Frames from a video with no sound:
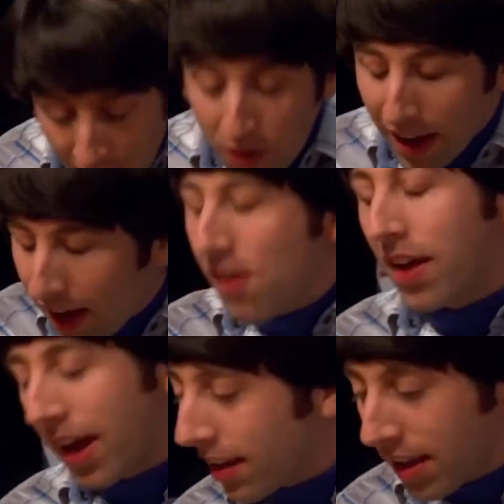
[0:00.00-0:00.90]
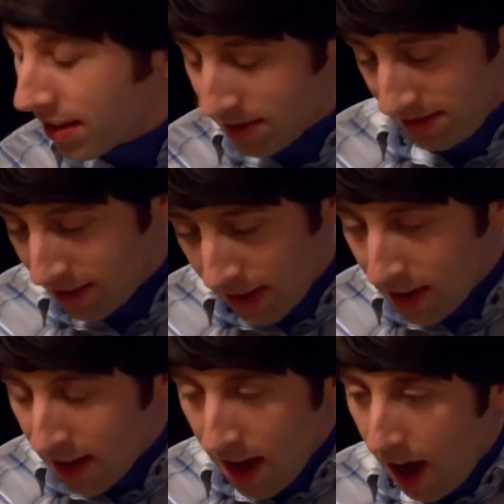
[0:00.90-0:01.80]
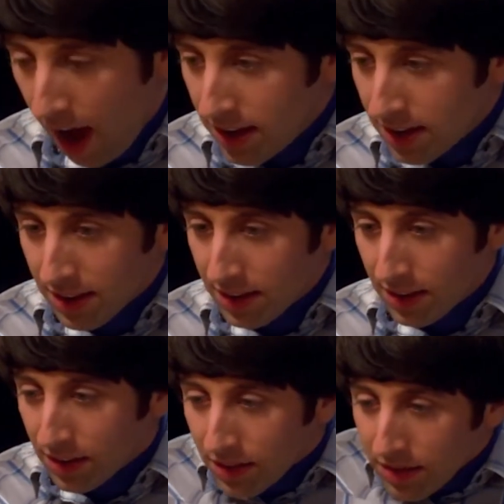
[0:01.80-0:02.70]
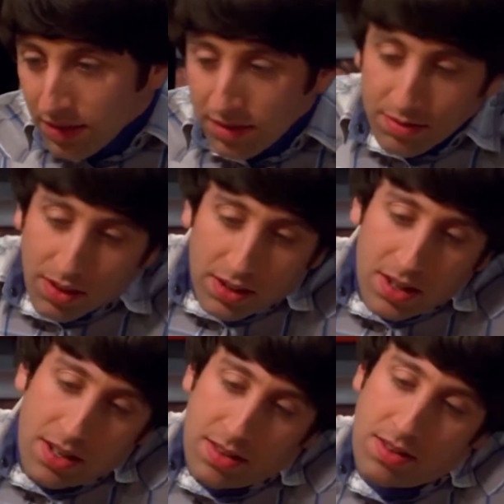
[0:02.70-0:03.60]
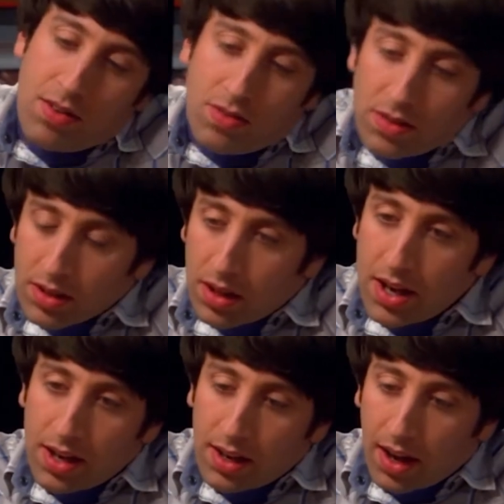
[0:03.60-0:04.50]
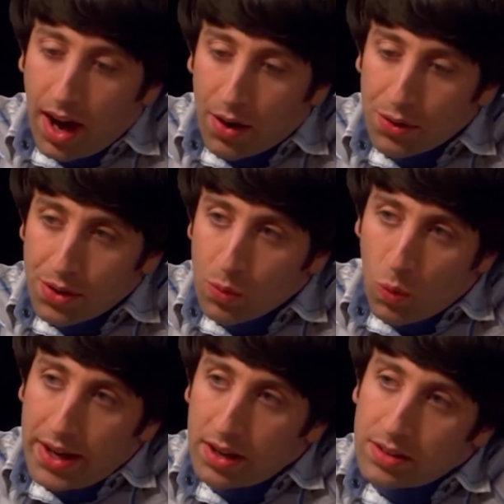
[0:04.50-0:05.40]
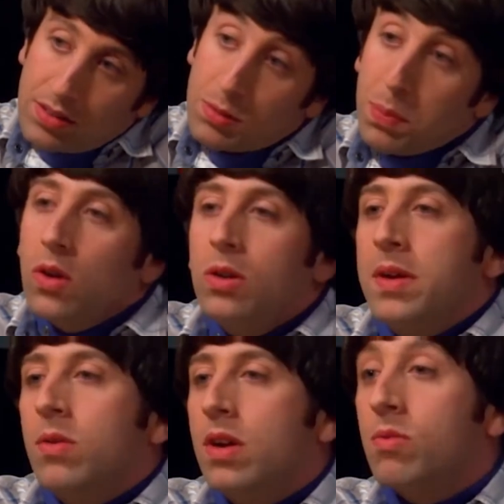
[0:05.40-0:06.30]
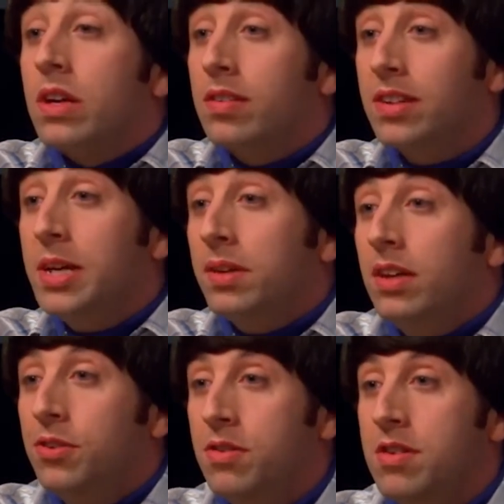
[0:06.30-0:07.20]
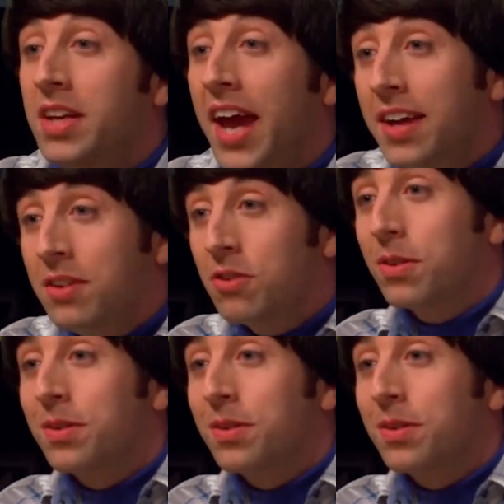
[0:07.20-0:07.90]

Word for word: Okay, okay. I really don't like how your wings poke me when we sleep, because you're an angel.